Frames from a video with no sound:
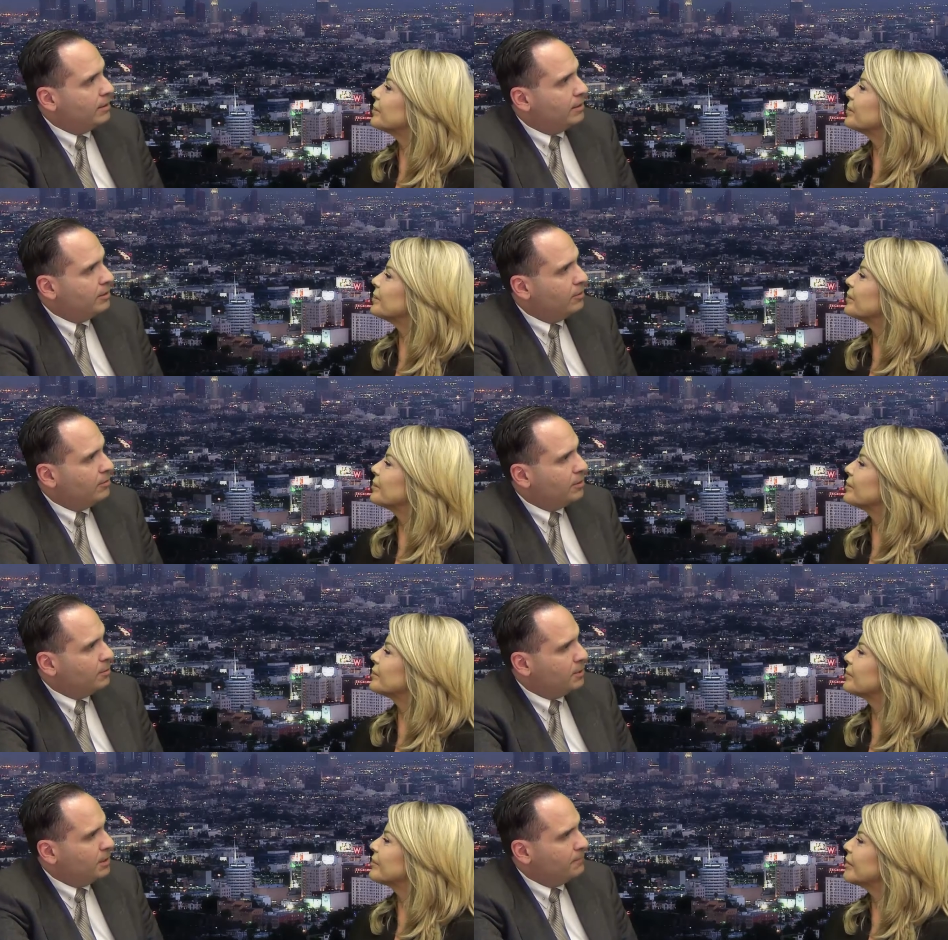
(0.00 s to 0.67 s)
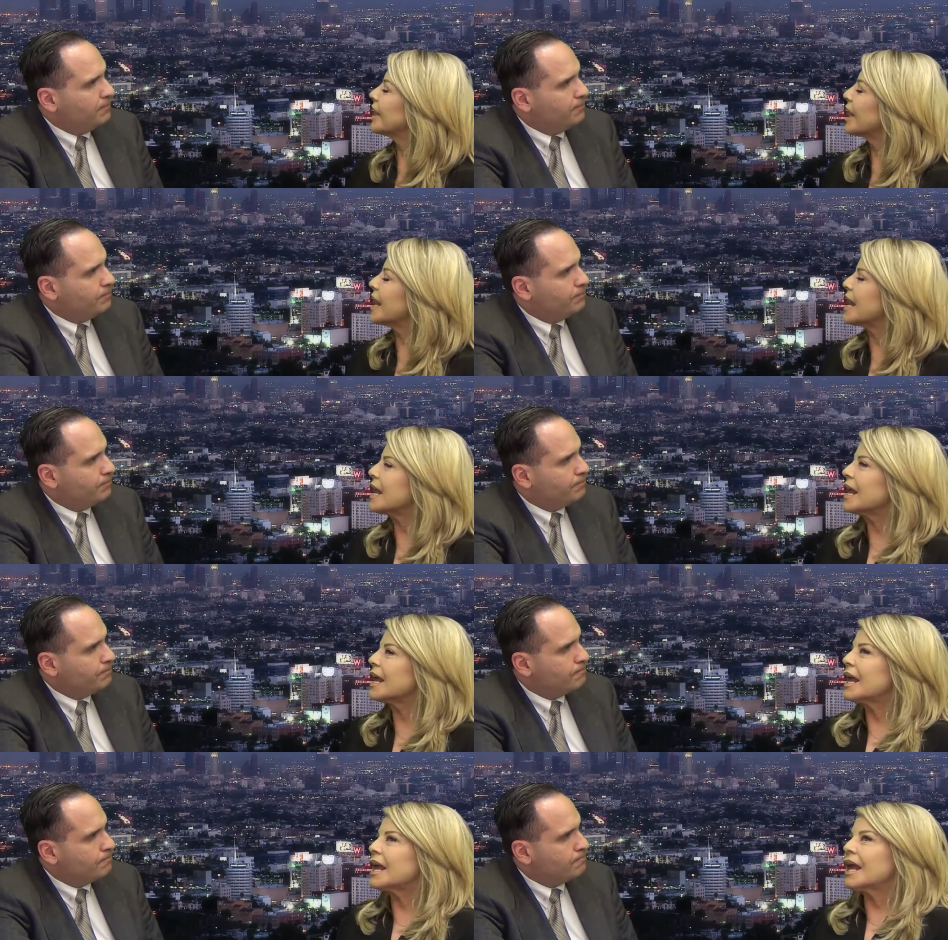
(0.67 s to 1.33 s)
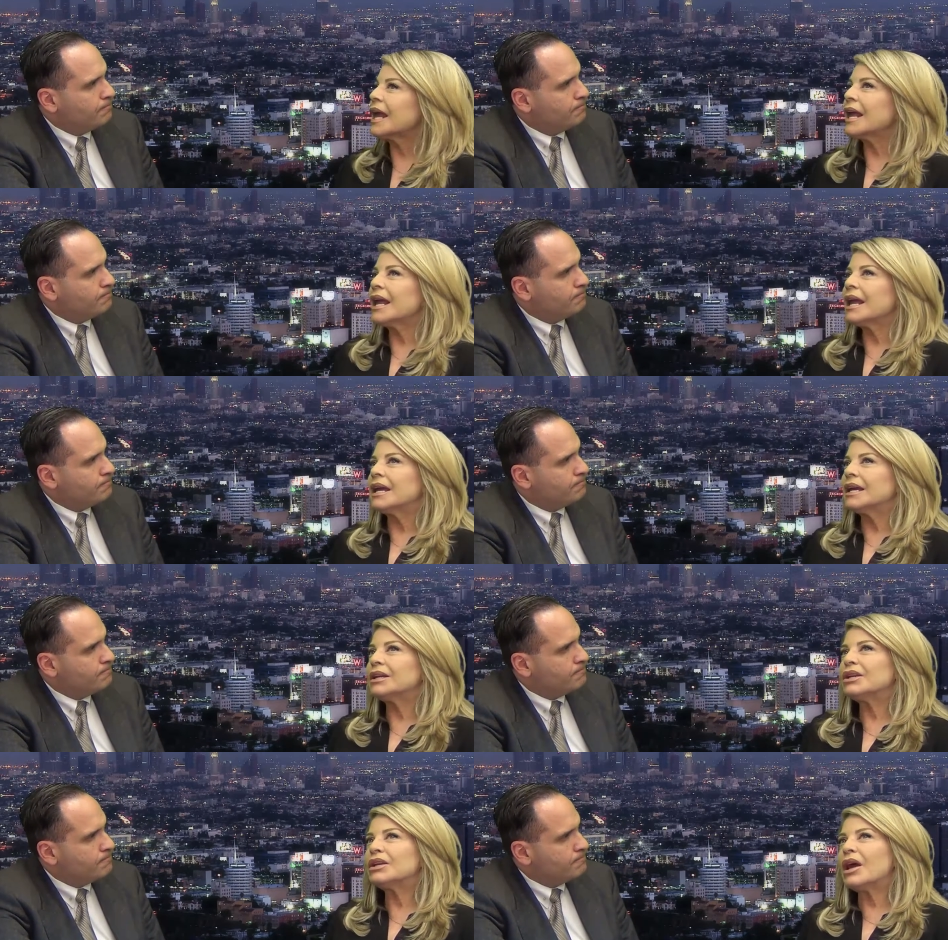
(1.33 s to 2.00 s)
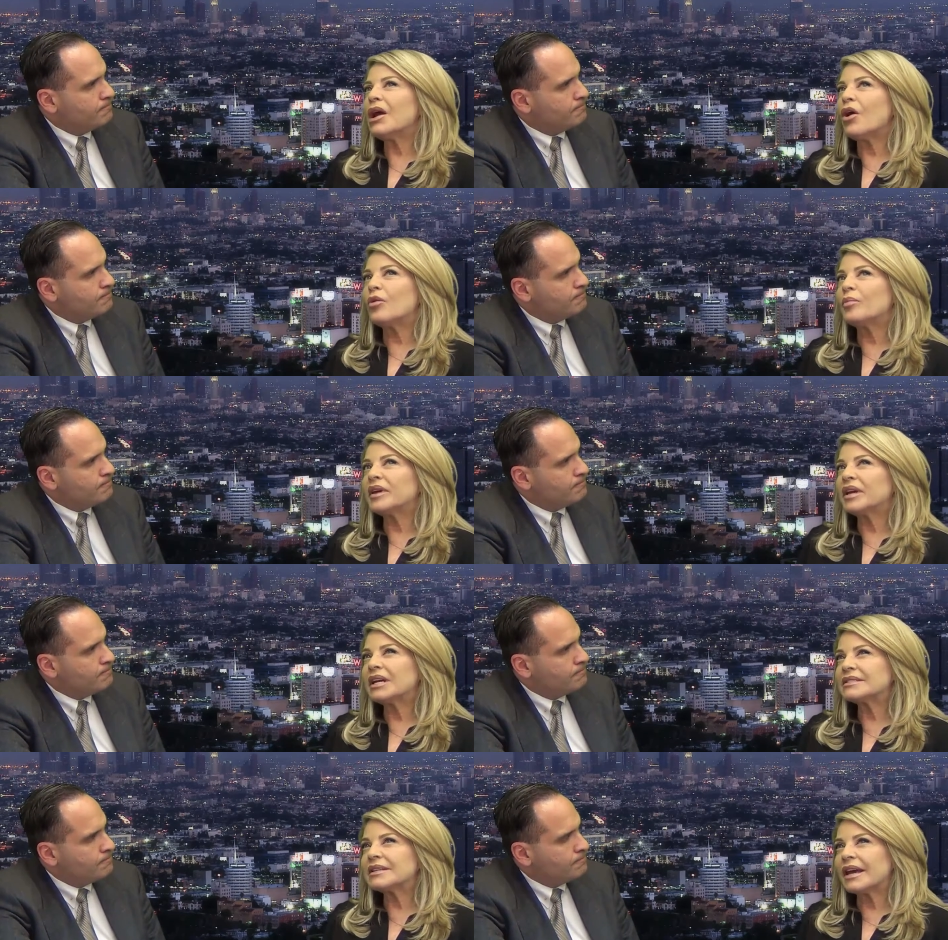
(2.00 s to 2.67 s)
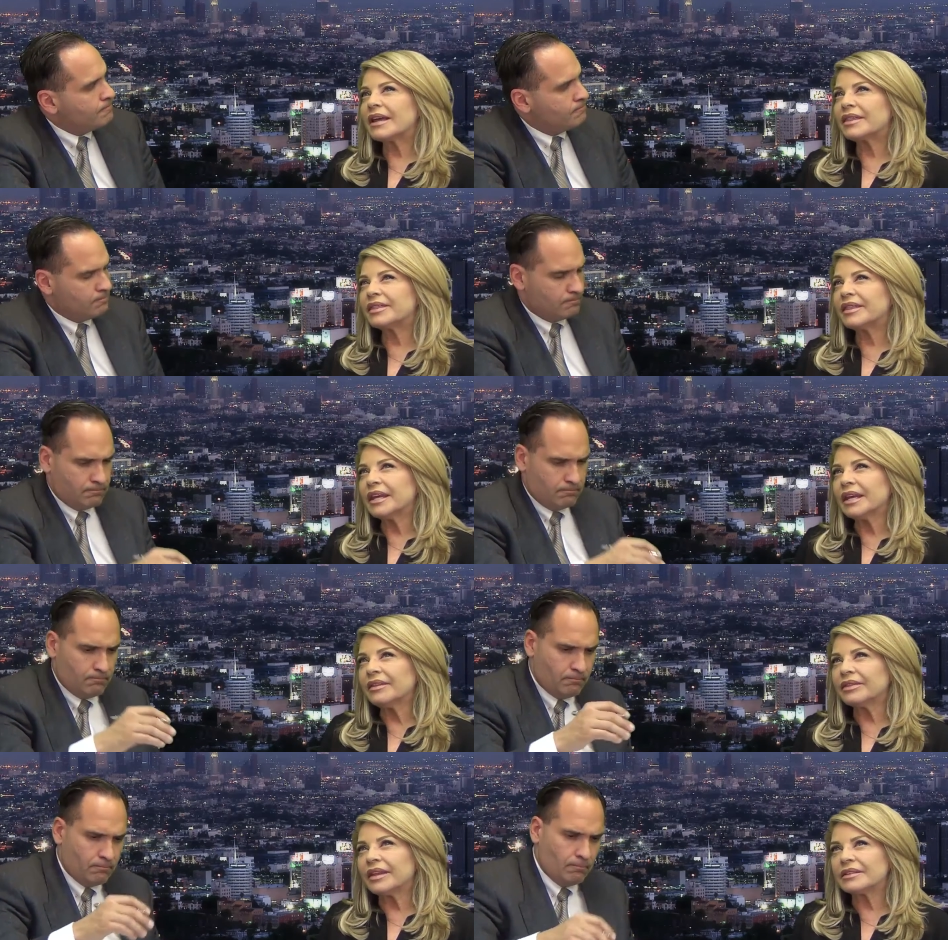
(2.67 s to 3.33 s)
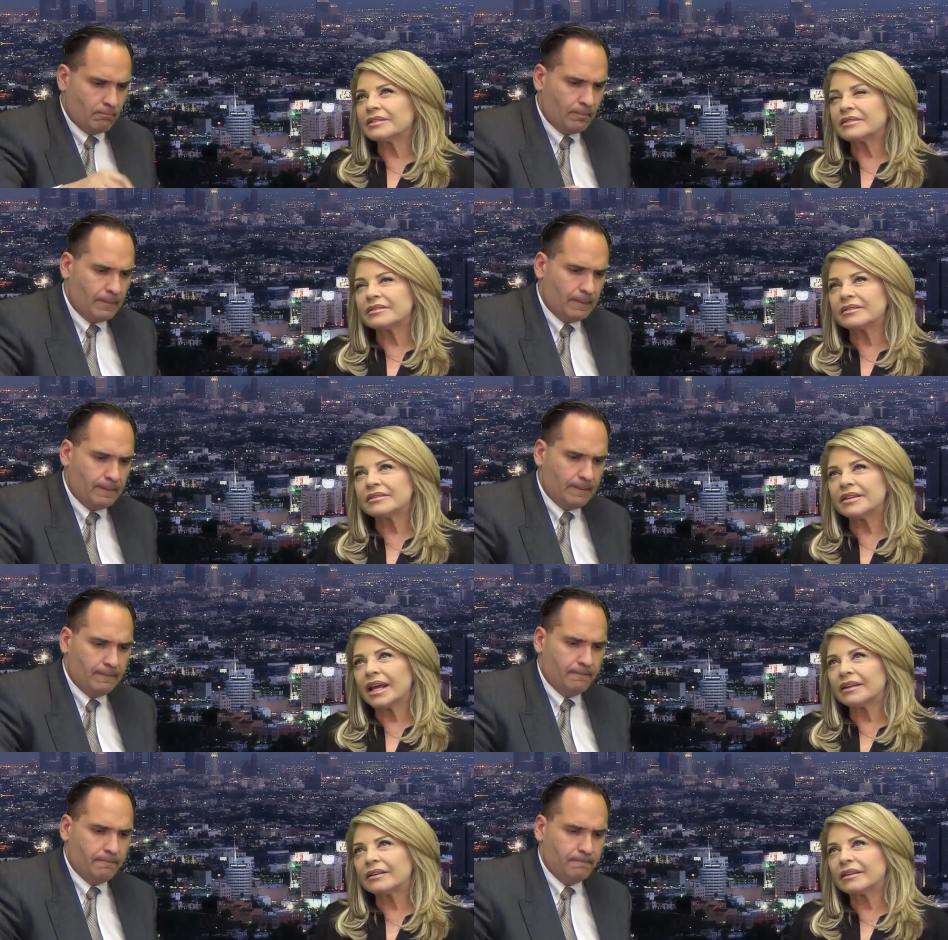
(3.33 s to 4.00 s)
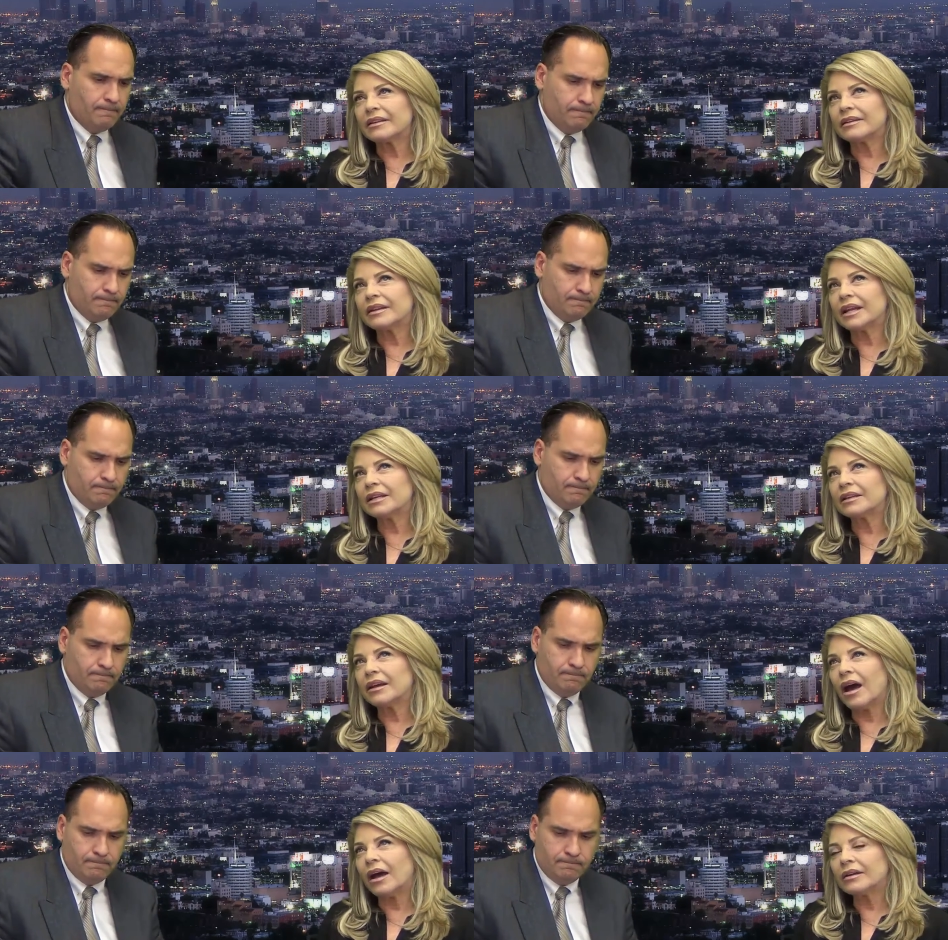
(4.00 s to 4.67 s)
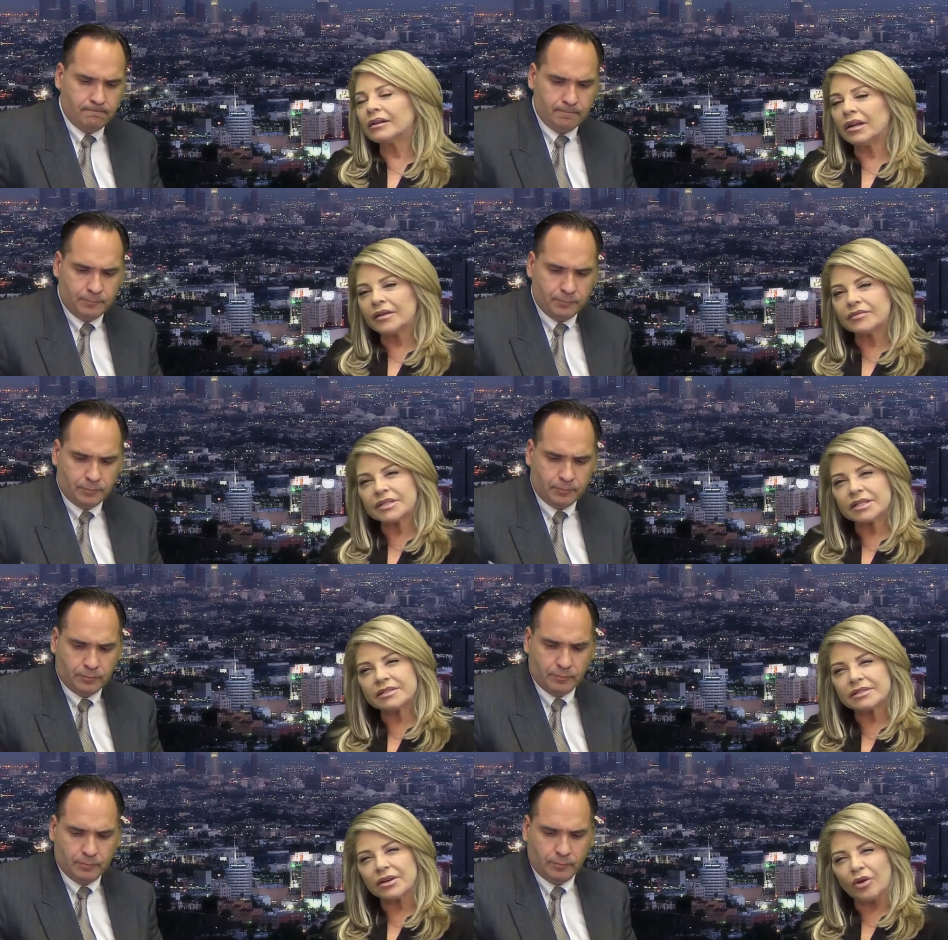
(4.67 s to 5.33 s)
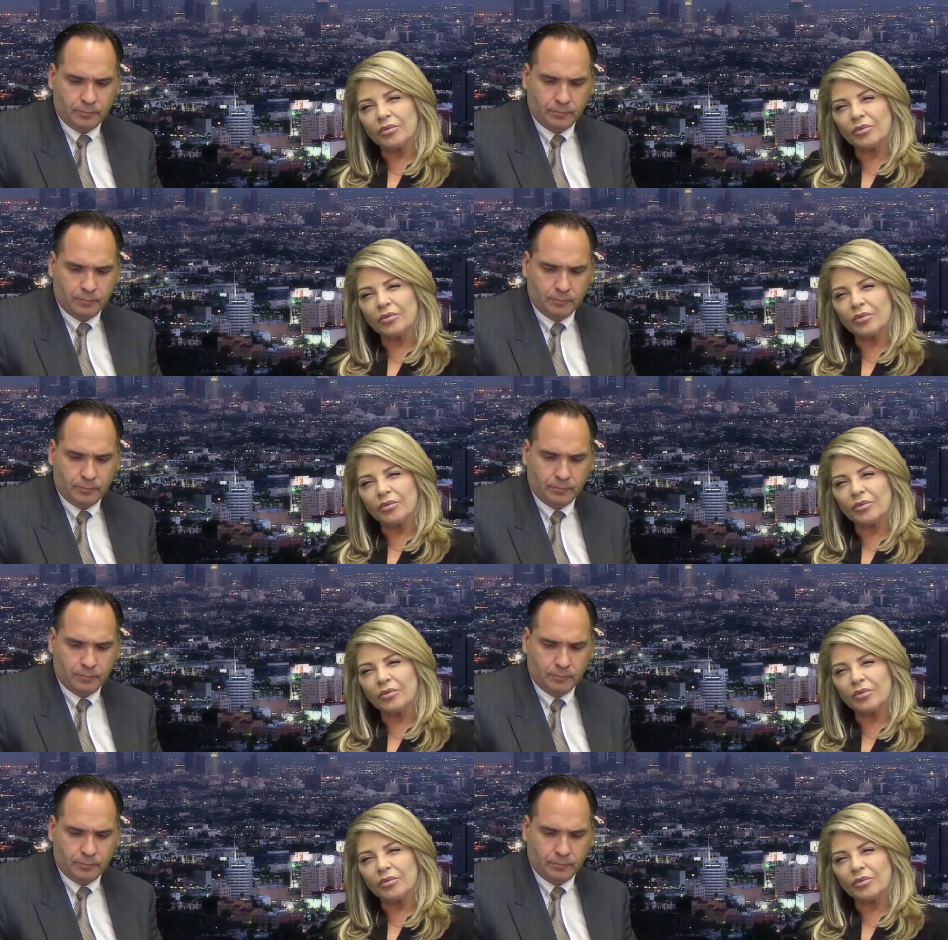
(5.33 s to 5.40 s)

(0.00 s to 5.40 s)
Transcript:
Speaker 1: You know what I mean?
Speaker 2: No, because I think that God loves us so